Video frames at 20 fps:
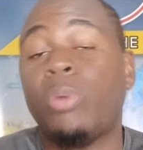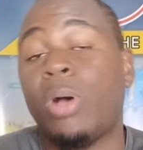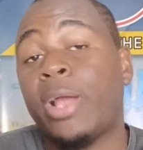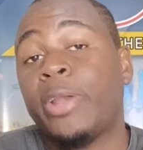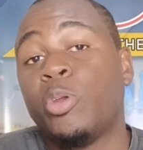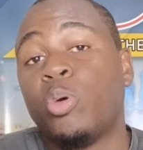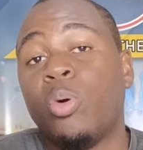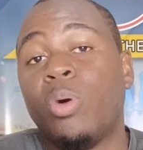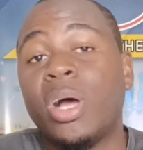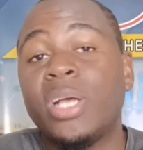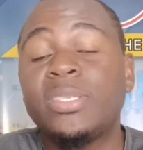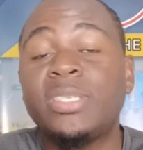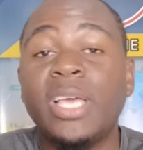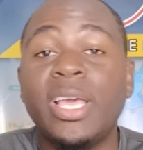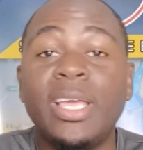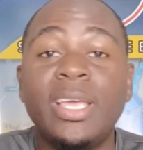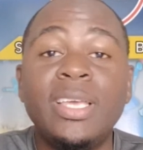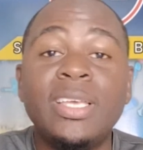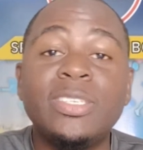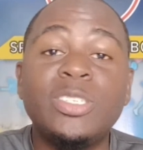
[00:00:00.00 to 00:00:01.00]
I don't want to
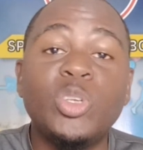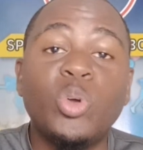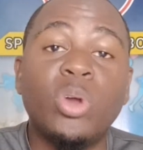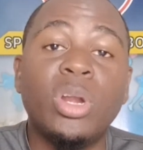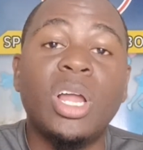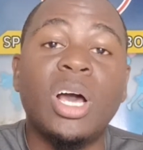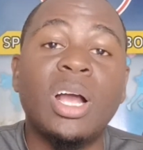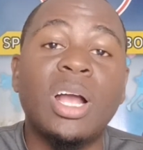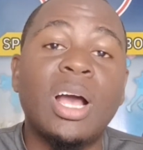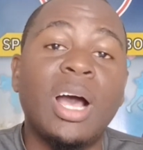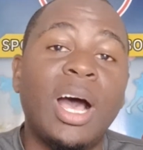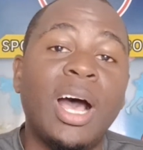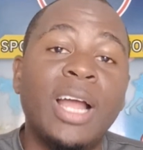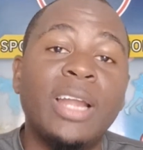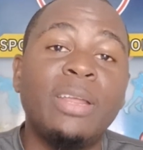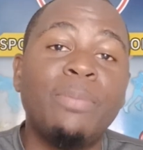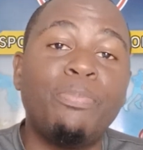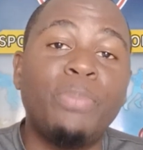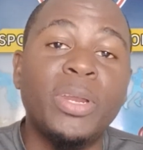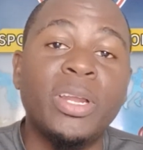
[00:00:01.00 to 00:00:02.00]
say he's no longer
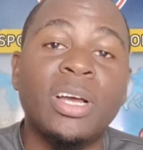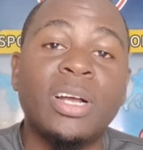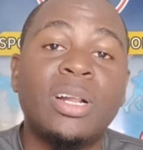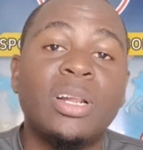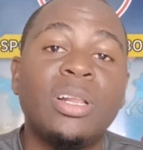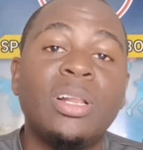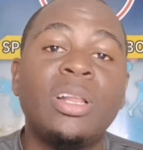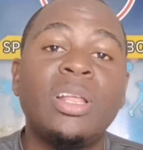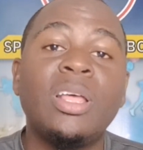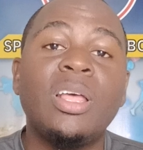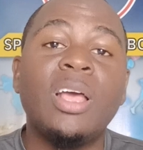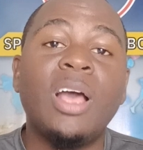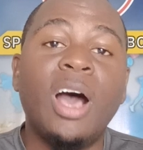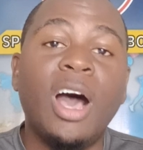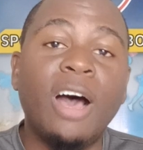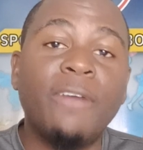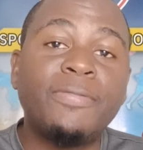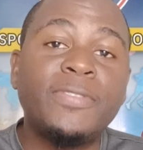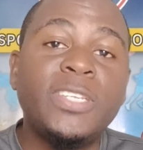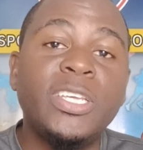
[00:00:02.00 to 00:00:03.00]
at the pinnacle
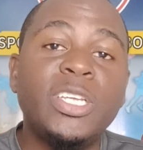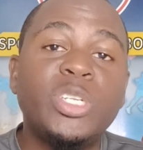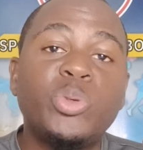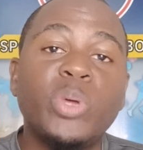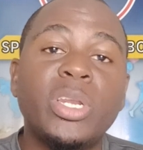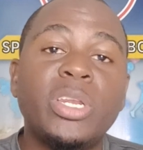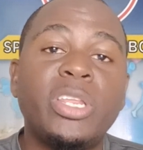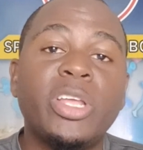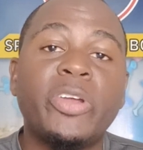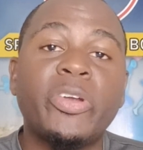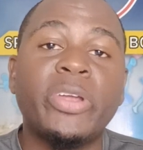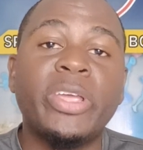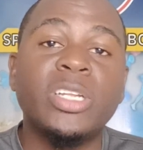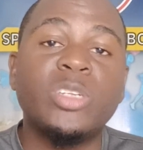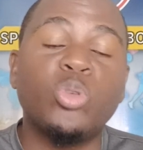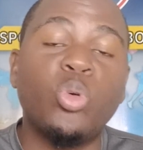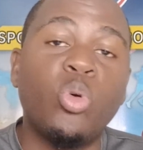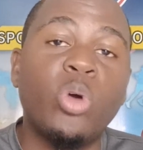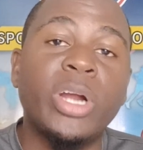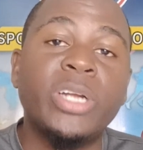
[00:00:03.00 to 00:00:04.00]
of T20
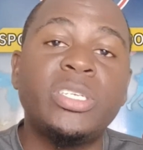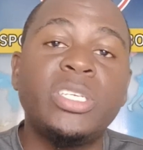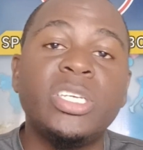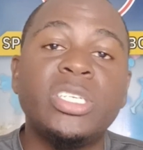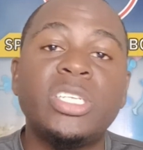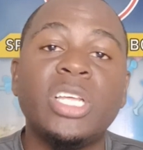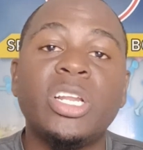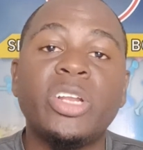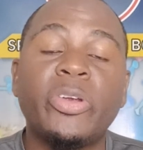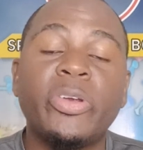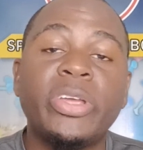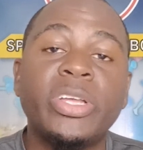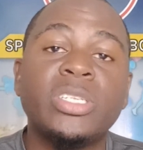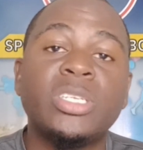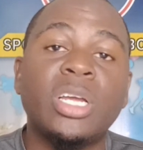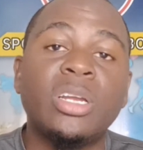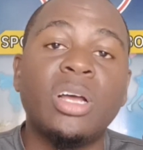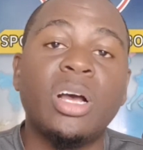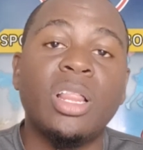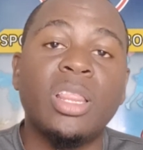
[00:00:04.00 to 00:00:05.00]
cricket or T10
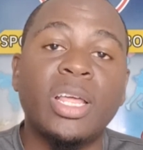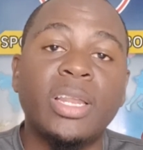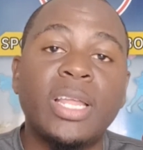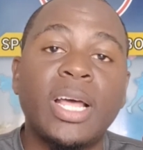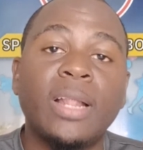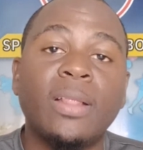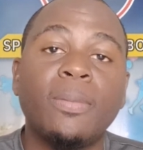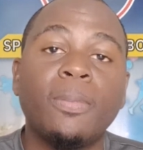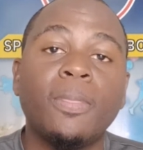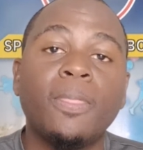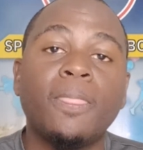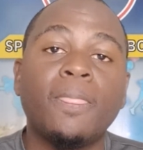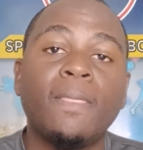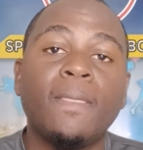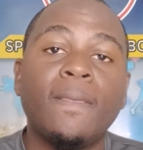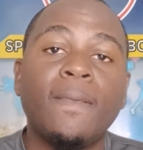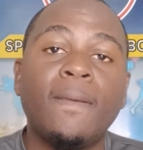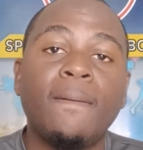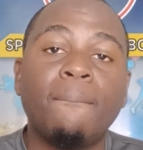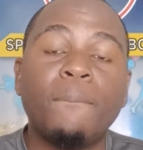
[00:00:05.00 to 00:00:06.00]
cricket and all of that.
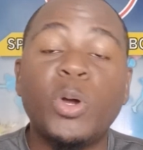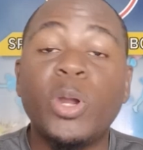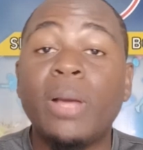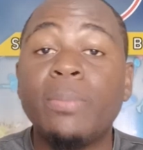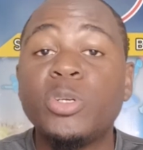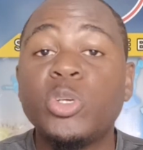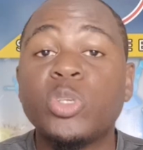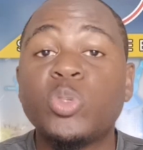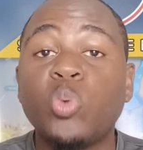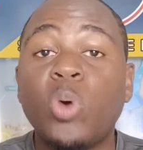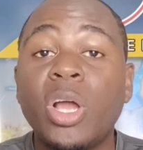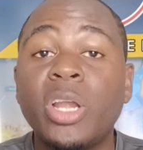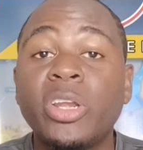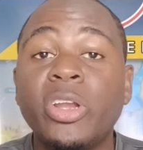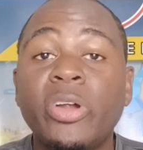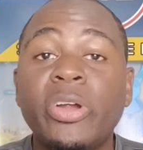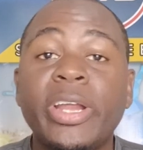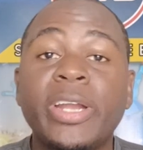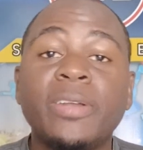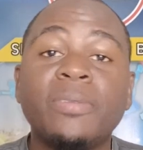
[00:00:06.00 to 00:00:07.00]
But I'm just
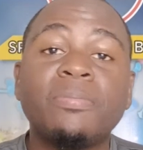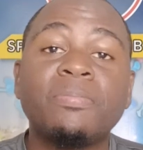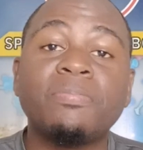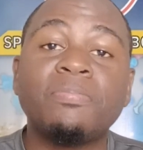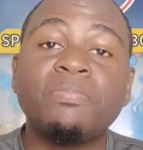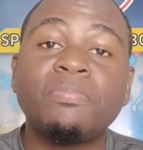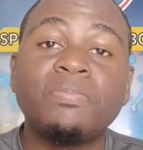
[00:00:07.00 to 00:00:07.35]
wondering.